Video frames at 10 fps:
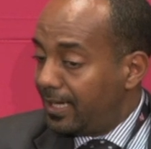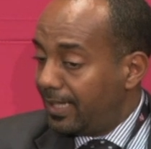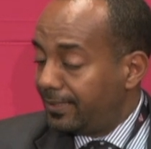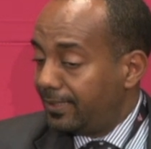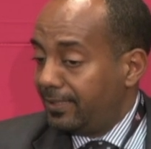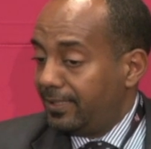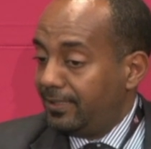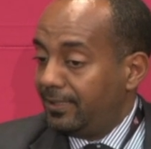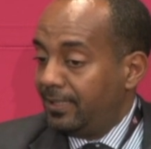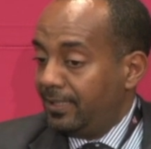I think
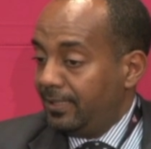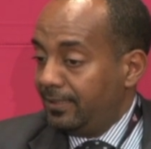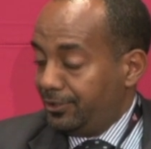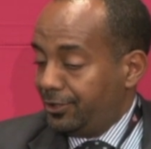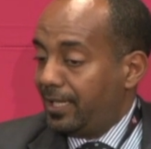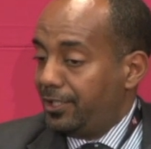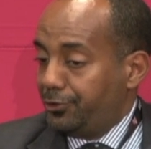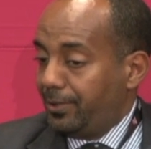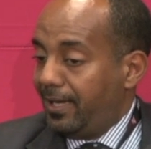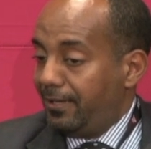the
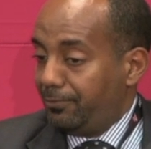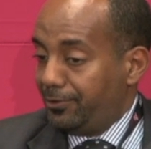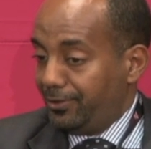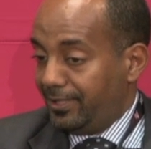challenge you have when